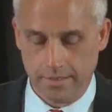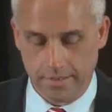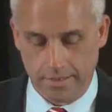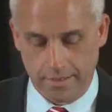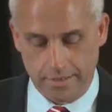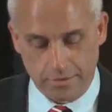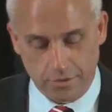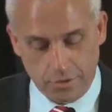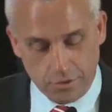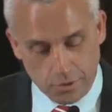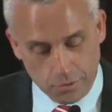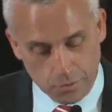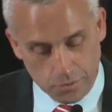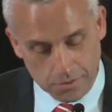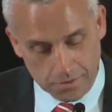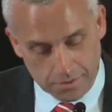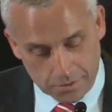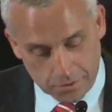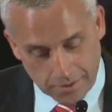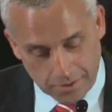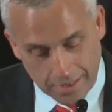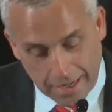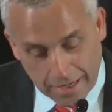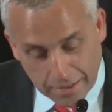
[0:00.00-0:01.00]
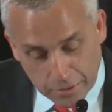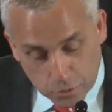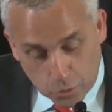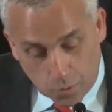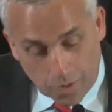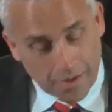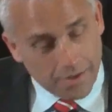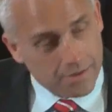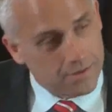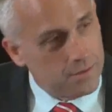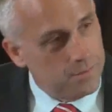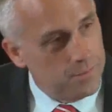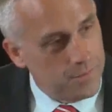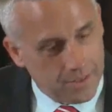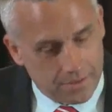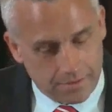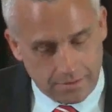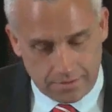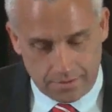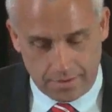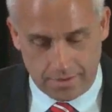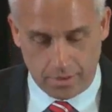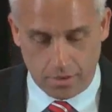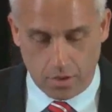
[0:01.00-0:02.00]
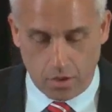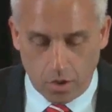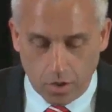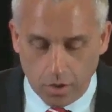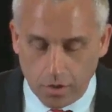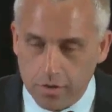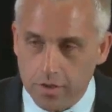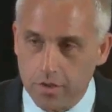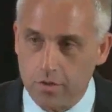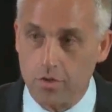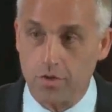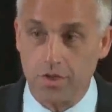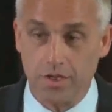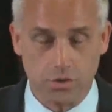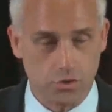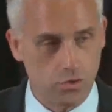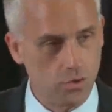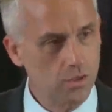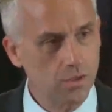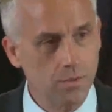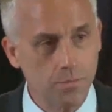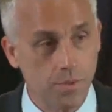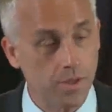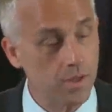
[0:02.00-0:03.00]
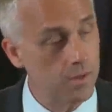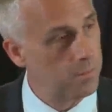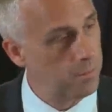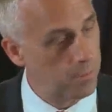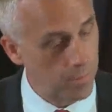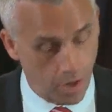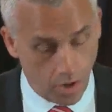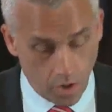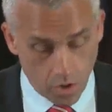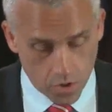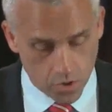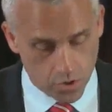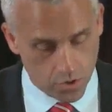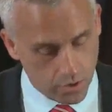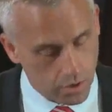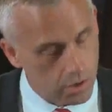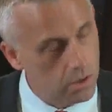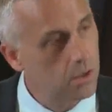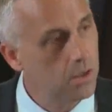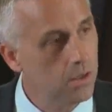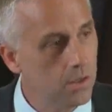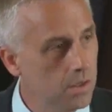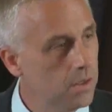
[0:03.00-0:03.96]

And so that's why, to me, it's like all the other things. You can be a martyr,